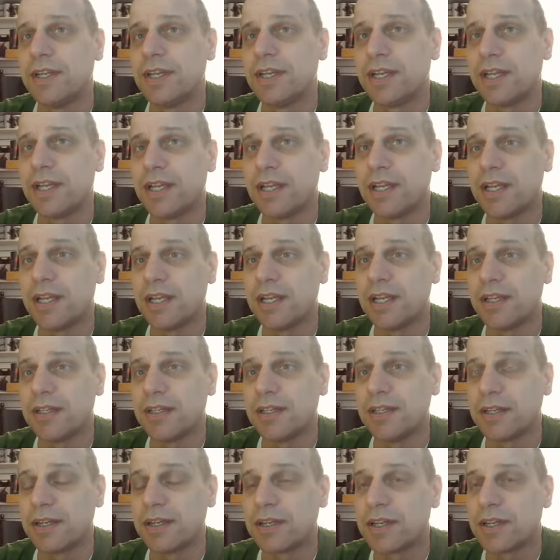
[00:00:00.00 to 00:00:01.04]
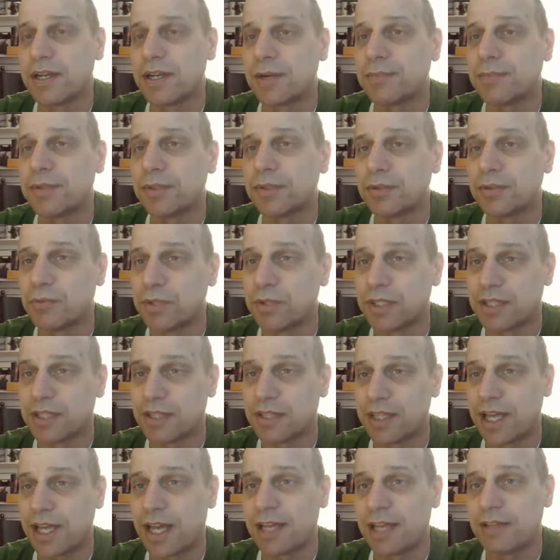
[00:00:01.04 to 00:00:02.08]
And coupled
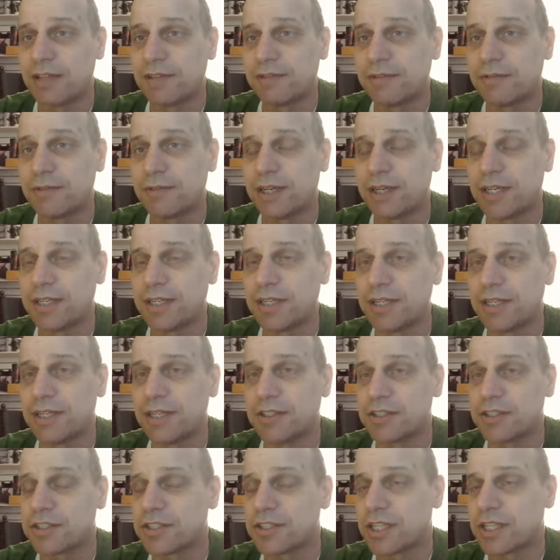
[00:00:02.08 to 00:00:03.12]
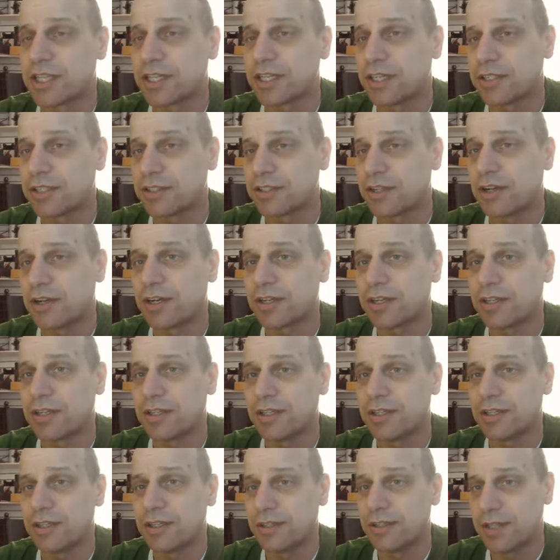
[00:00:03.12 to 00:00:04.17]
with that, right? And just like I talked
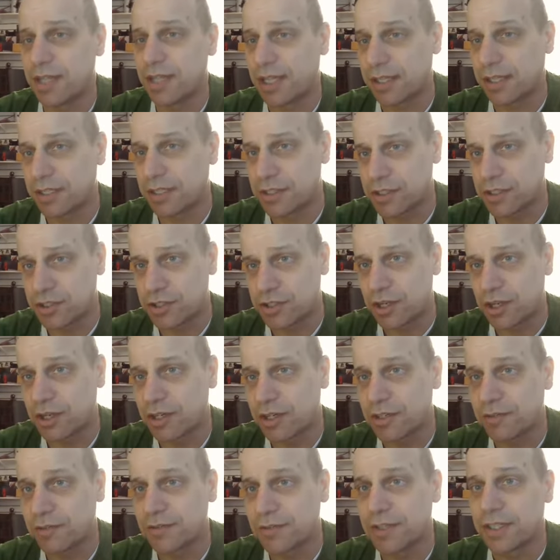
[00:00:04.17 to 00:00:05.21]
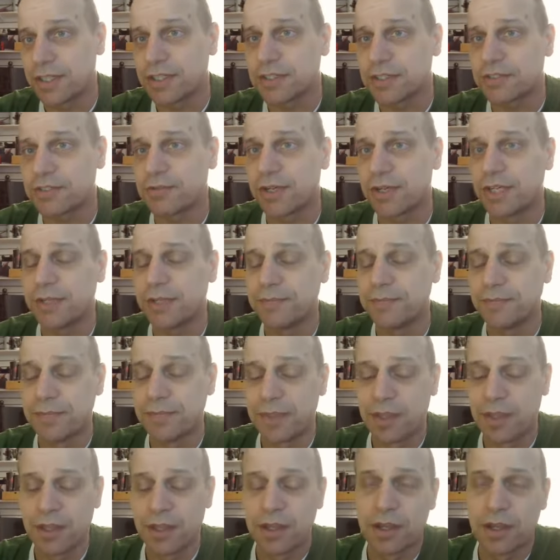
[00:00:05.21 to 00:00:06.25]
at the start of this, right?
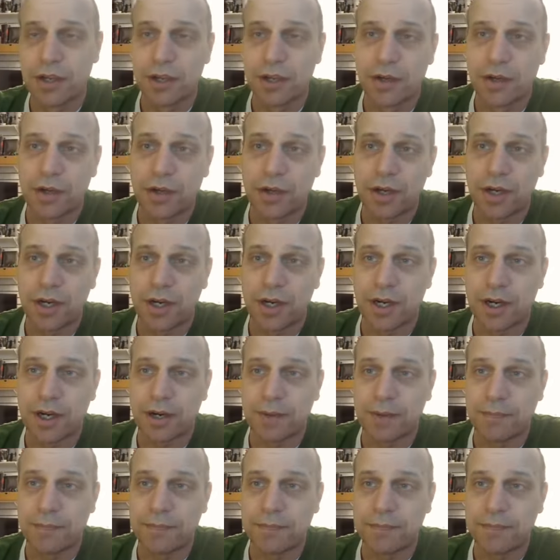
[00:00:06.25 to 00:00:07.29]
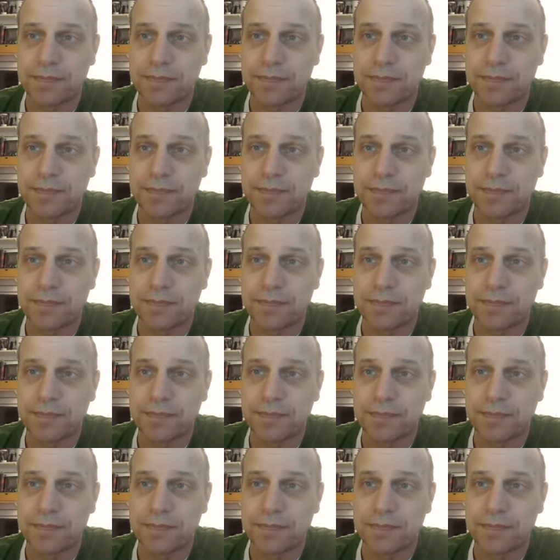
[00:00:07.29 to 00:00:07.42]
your